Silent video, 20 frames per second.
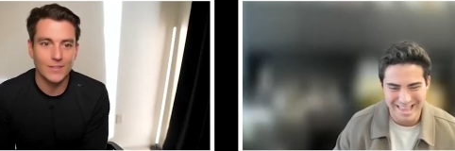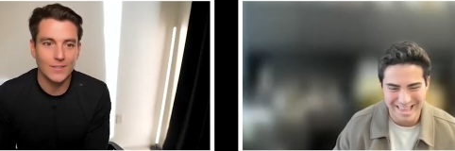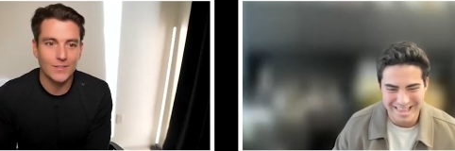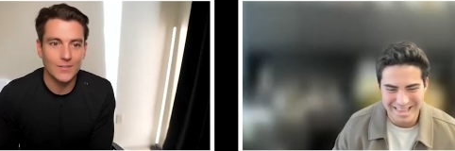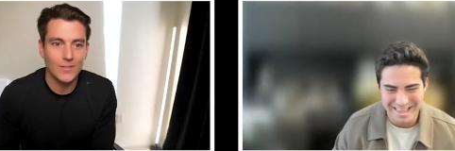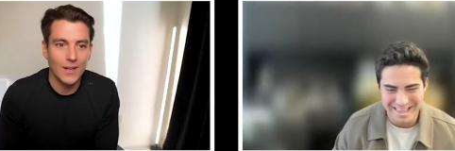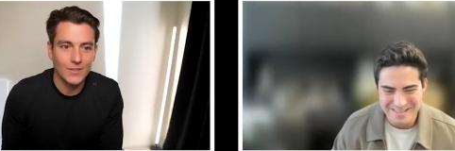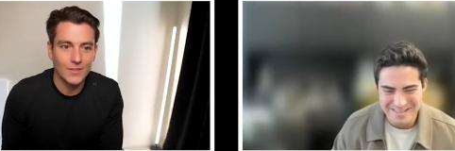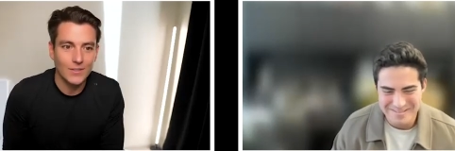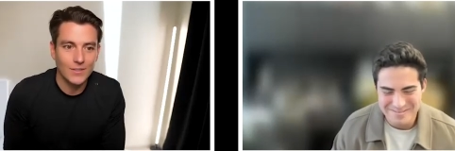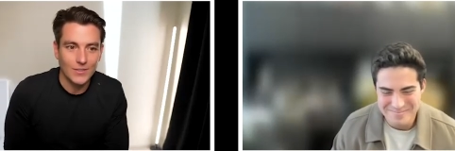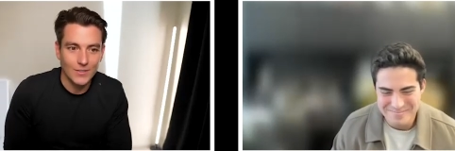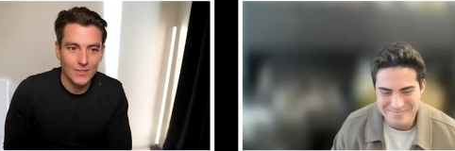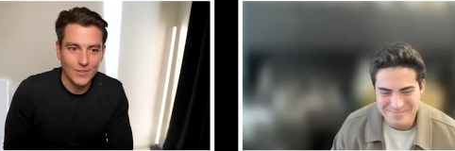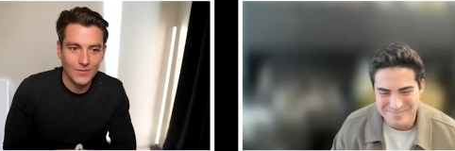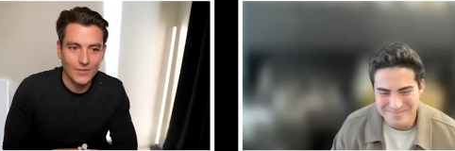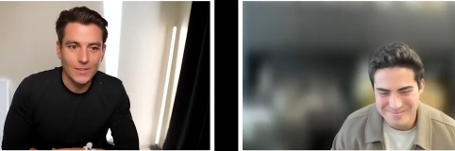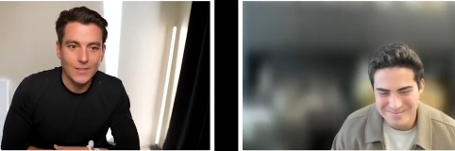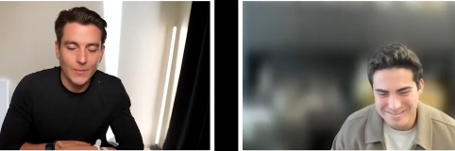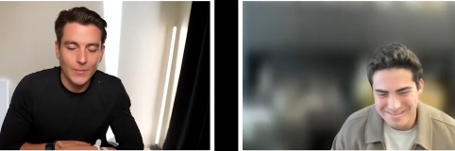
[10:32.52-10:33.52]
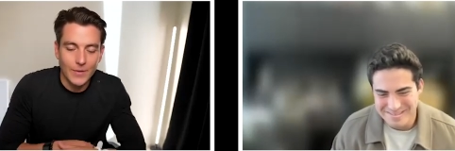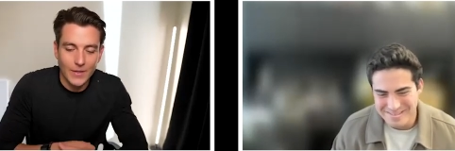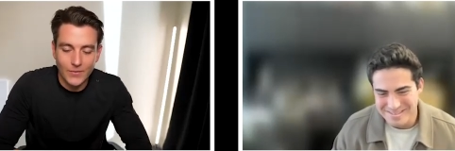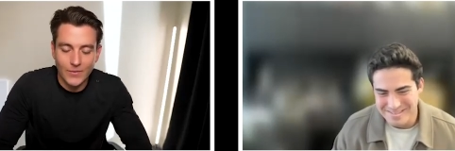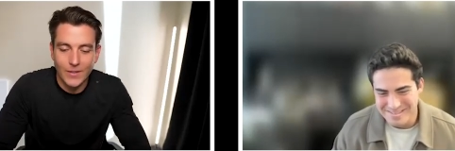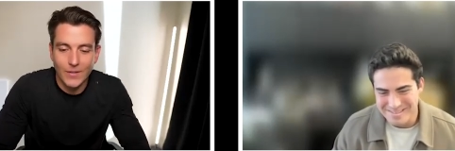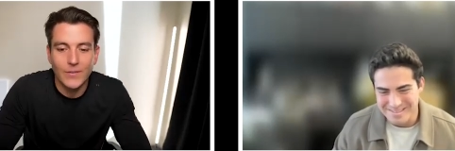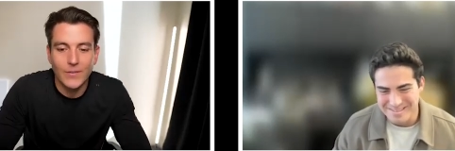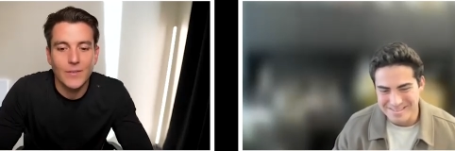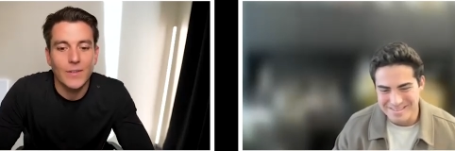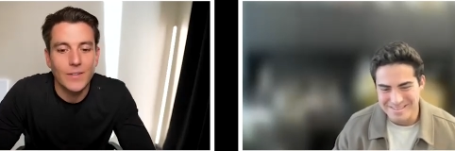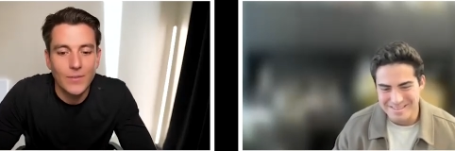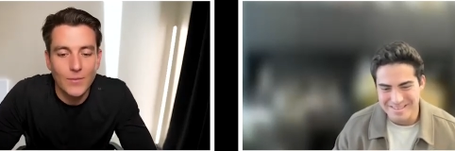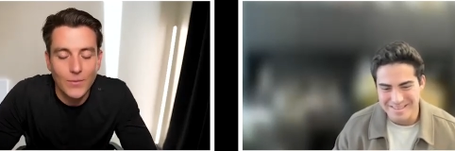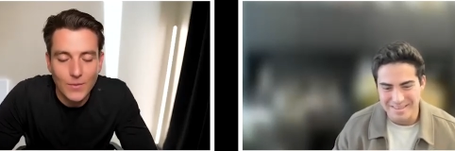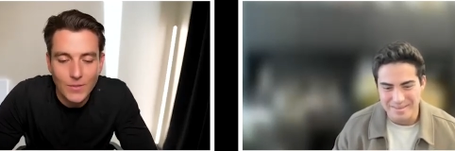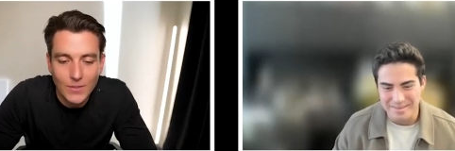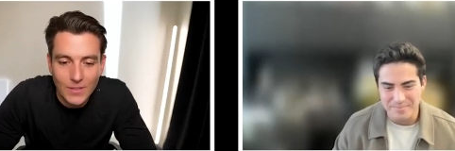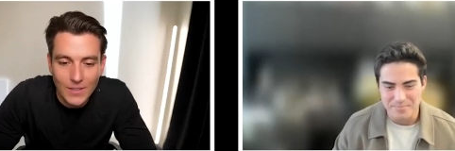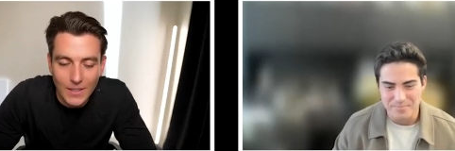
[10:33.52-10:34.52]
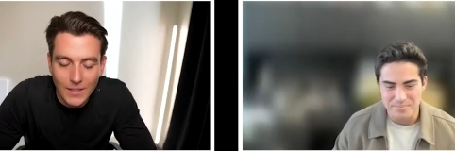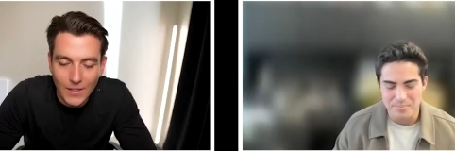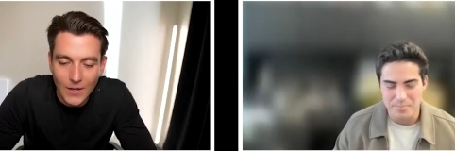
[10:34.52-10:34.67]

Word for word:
Speaker 1: scratch the surface, man. We haven't we're just getting